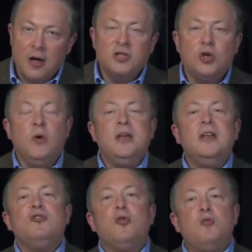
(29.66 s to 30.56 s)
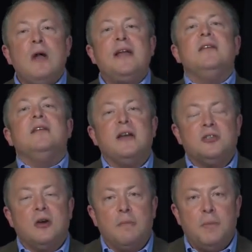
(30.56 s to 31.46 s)
So we need to
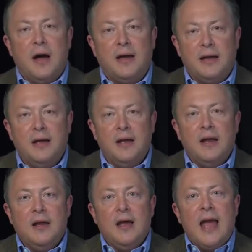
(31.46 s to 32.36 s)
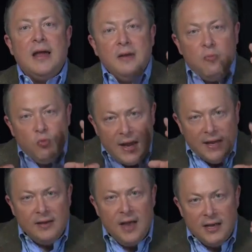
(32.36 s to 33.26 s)
recognize our body. And in
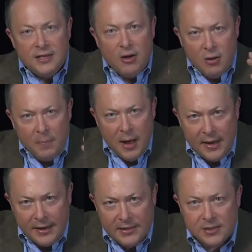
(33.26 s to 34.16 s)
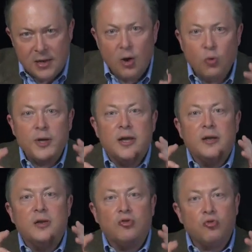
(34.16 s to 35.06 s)
recognizing our bodies, we can
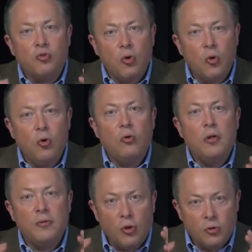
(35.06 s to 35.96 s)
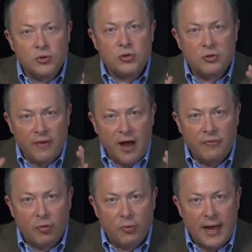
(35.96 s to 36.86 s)
control those
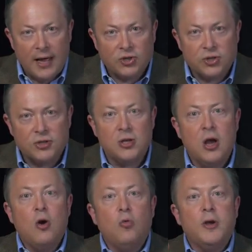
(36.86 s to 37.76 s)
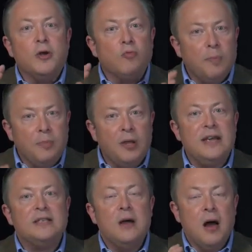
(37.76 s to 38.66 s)
survival reactions. We can
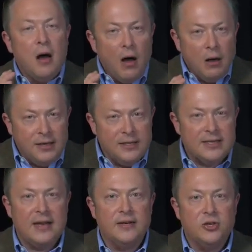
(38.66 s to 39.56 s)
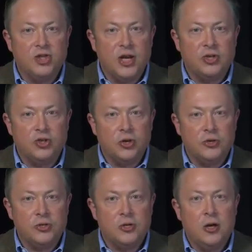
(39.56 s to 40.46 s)
replace unintended
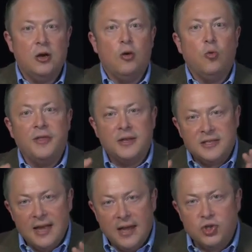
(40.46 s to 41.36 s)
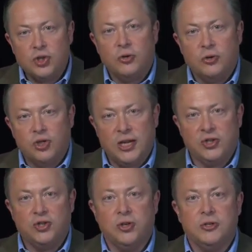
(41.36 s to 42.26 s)
gestures with intentional
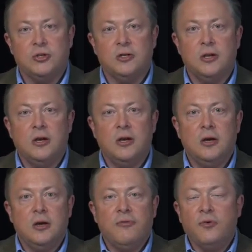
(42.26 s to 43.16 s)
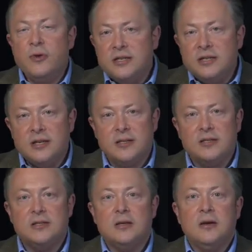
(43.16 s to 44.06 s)
gestures. For
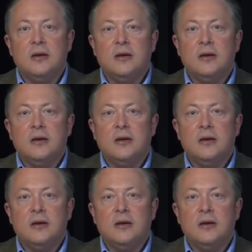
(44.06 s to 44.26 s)
instance,